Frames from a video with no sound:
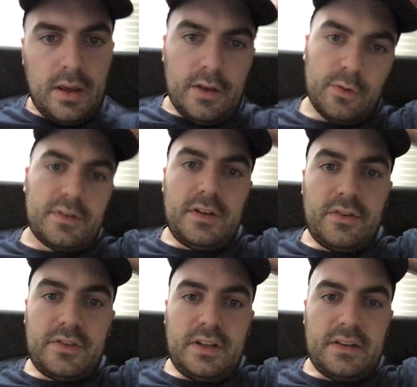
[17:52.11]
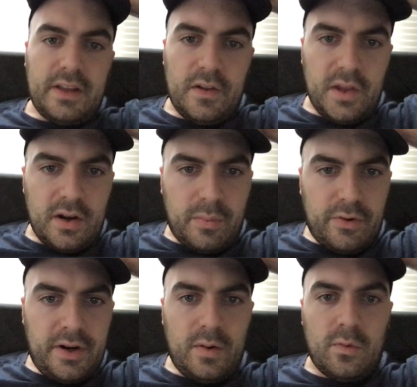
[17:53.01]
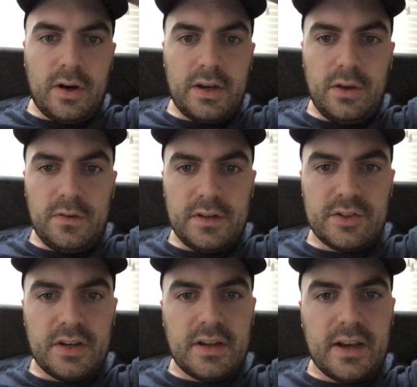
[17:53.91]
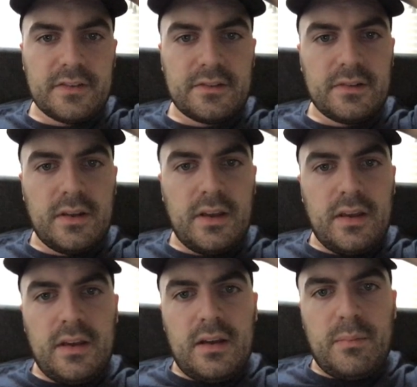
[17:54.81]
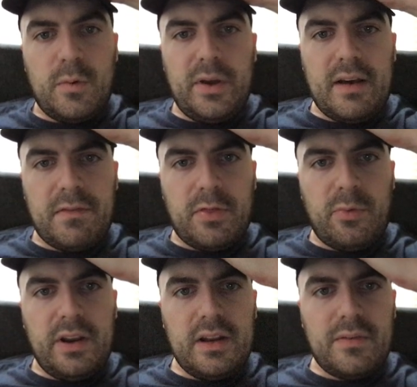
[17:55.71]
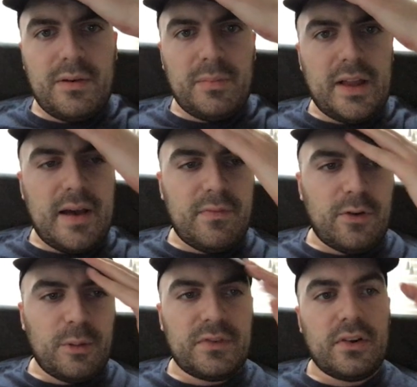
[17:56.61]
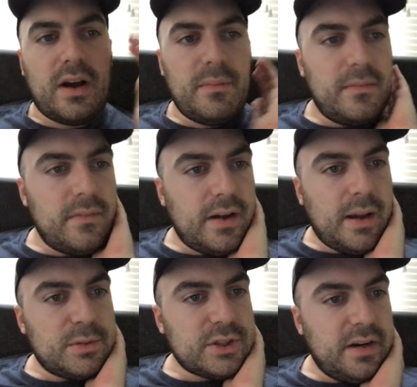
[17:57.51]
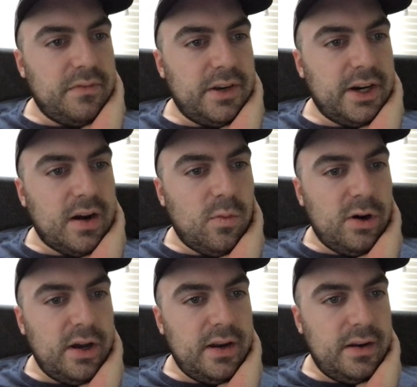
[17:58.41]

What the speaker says: So what's interesting is they only are printing 1 usage index, but we have 3 different platforms. So I'm trying to figure out what.